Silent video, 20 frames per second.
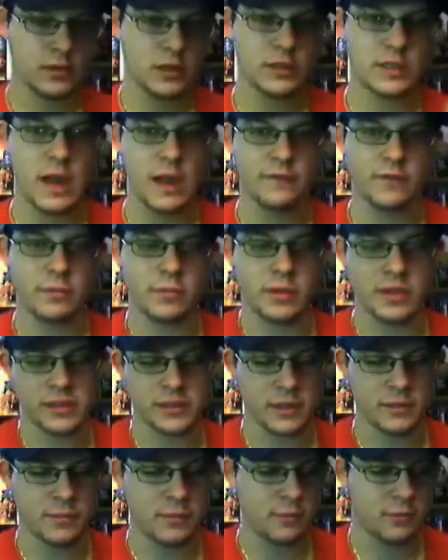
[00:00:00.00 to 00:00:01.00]
Doesn't have to be a
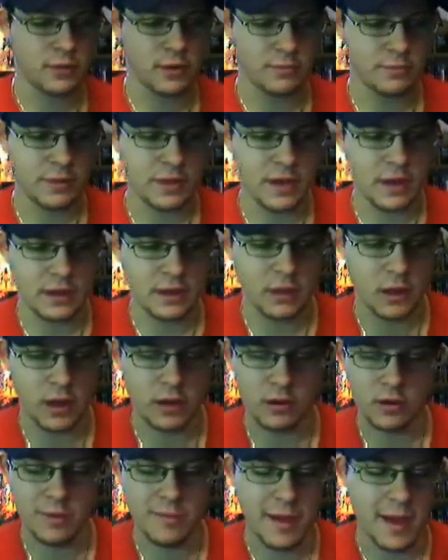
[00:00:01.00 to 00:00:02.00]
Zippo, it can be any
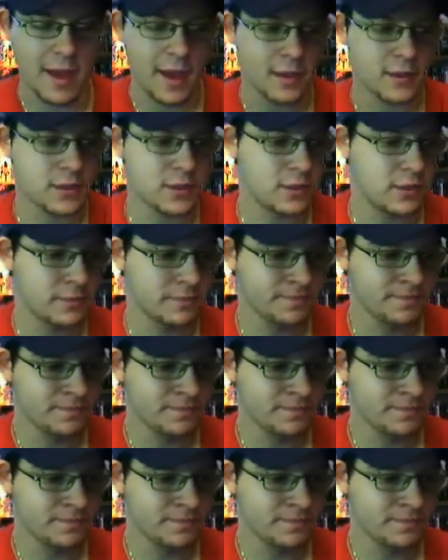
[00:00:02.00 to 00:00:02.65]
lighter or match.